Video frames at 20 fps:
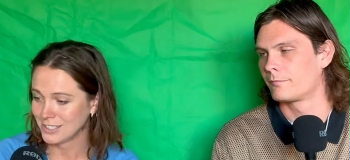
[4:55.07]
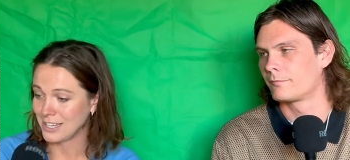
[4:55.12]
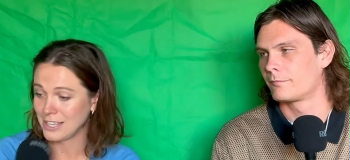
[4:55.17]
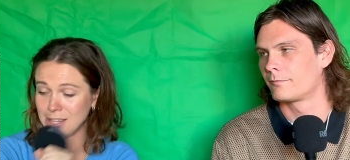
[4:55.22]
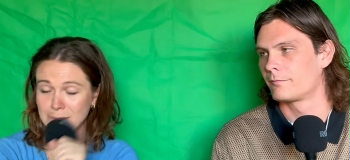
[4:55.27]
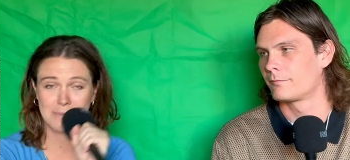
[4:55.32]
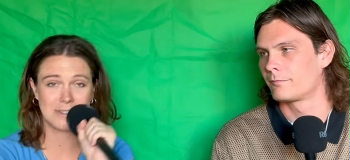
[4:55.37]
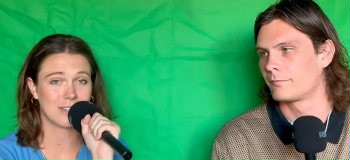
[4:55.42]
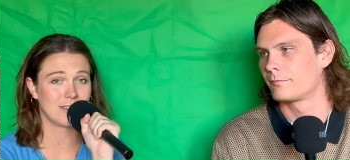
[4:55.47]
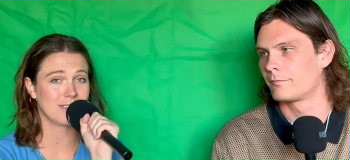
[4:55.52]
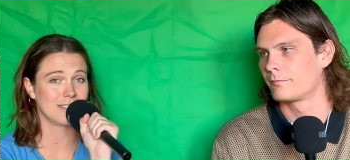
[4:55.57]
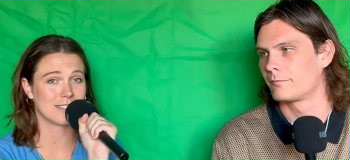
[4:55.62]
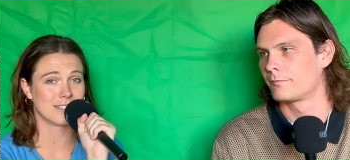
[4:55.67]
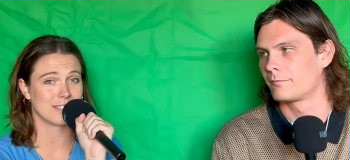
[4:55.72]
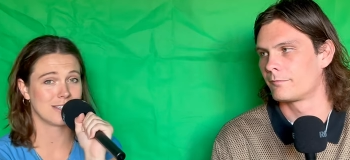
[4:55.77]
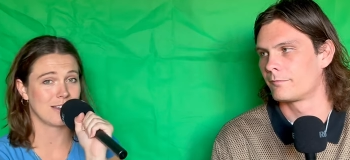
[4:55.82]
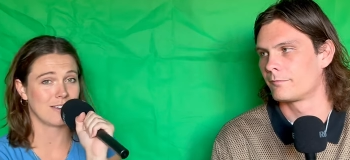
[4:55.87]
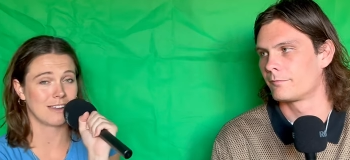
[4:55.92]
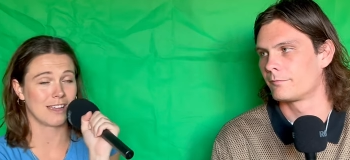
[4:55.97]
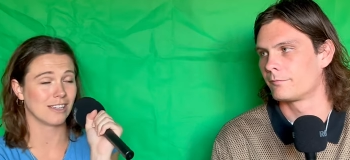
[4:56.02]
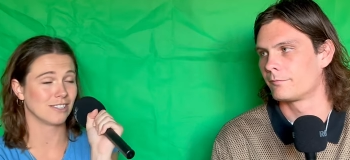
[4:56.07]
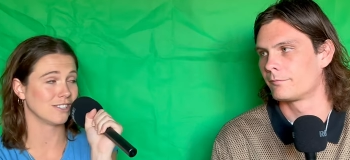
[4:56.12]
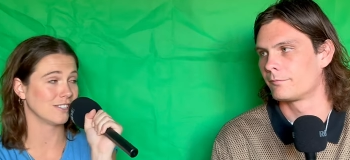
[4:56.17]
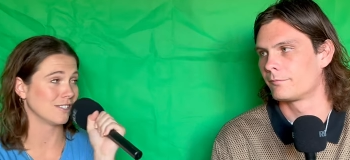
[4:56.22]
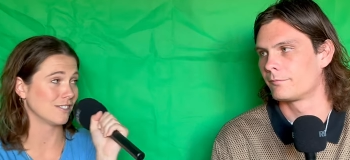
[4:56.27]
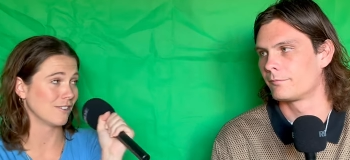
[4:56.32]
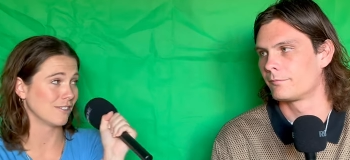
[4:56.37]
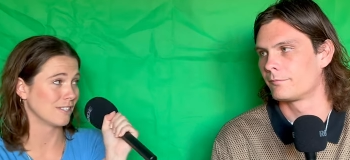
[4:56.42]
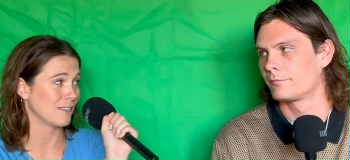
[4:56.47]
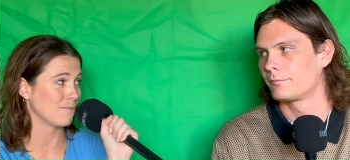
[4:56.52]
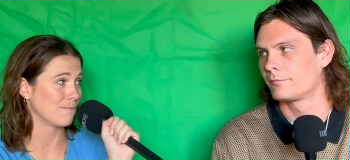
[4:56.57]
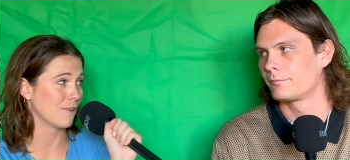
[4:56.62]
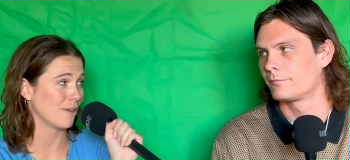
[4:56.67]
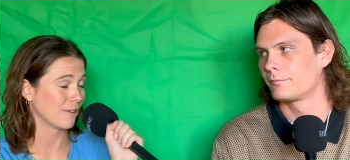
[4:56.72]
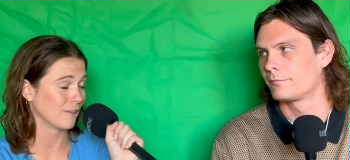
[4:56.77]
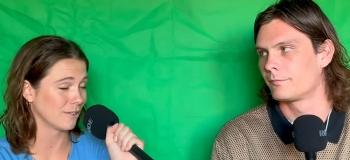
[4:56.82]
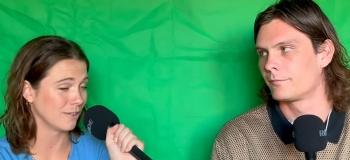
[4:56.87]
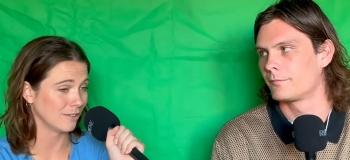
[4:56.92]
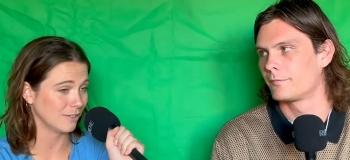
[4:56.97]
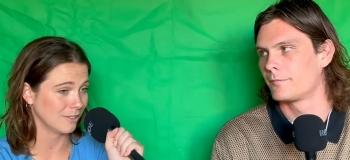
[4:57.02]
Speaker 1: And let me tell you, this interrogation does not seem
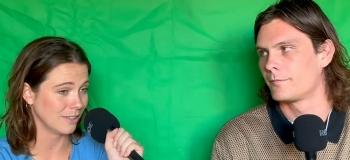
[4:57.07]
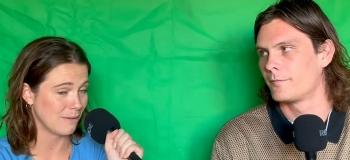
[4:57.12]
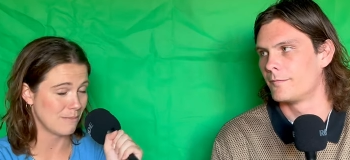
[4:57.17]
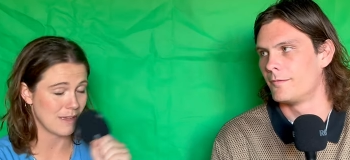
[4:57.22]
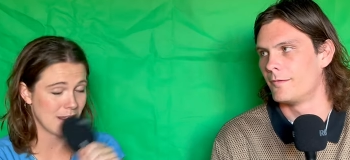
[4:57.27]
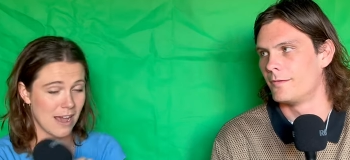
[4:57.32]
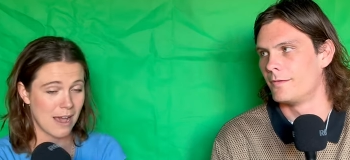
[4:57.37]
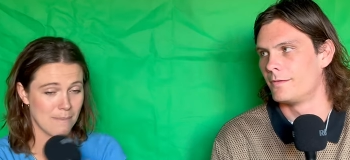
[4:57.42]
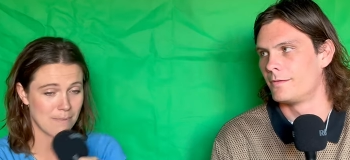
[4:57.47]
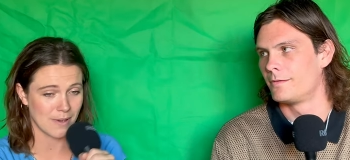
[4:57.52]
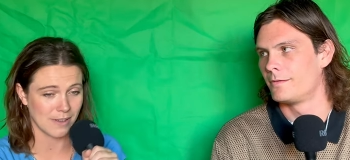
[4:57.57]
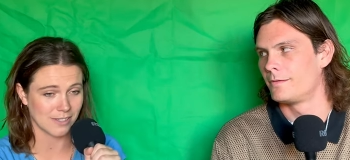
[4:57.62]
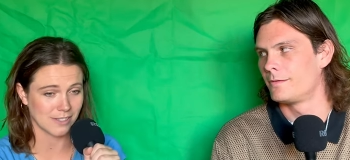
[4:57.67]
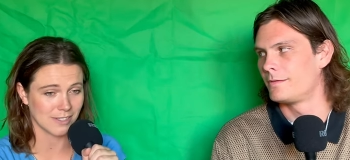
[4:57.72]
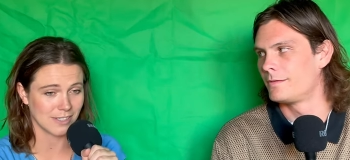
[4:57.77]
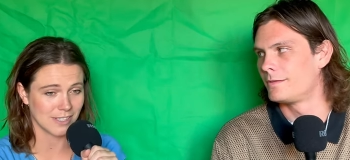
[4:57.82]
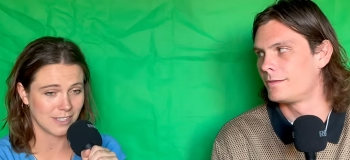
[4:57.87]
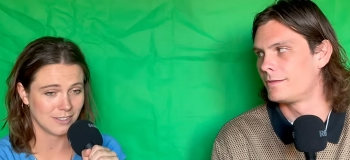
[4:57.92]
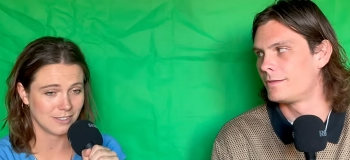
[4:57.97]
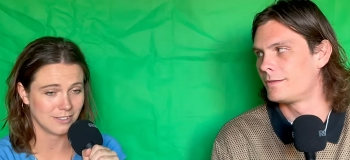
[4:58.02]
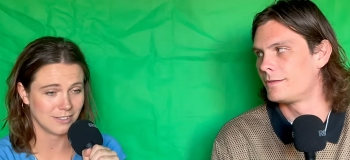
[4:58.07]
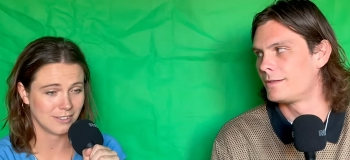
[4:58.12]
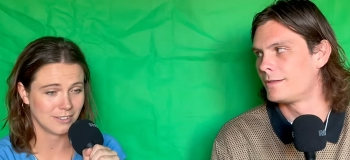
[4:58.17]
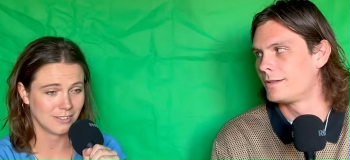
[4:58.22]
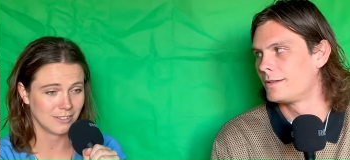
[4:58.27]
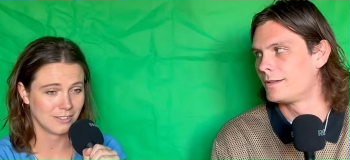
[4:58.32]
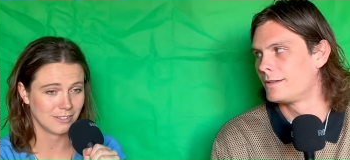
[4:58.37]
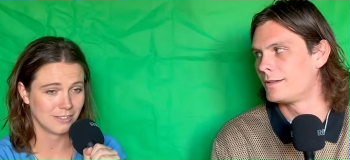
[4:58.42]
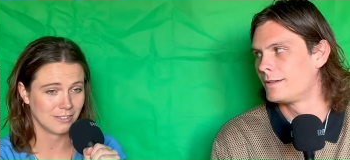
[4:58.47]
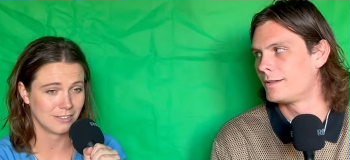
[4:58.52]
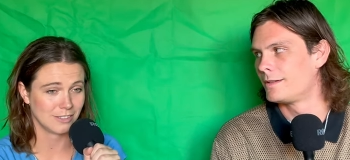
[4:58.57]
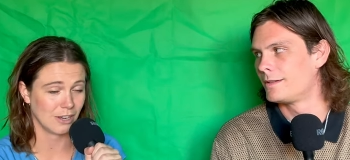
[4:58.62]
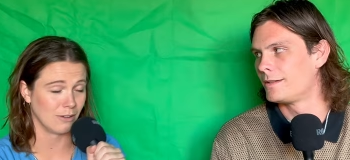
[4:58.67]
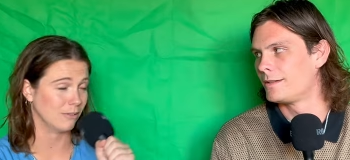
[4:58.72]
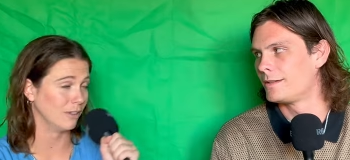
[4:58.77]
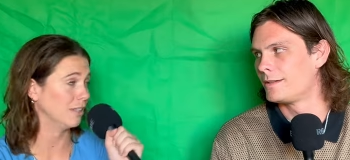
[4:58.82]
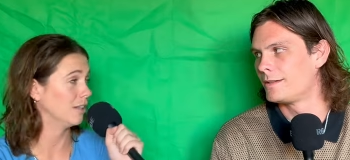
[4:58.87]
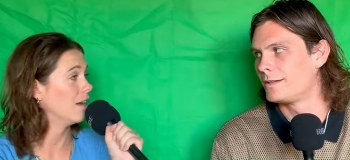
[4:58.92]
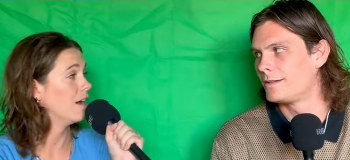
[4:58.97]
credible. I mean, I personally don't really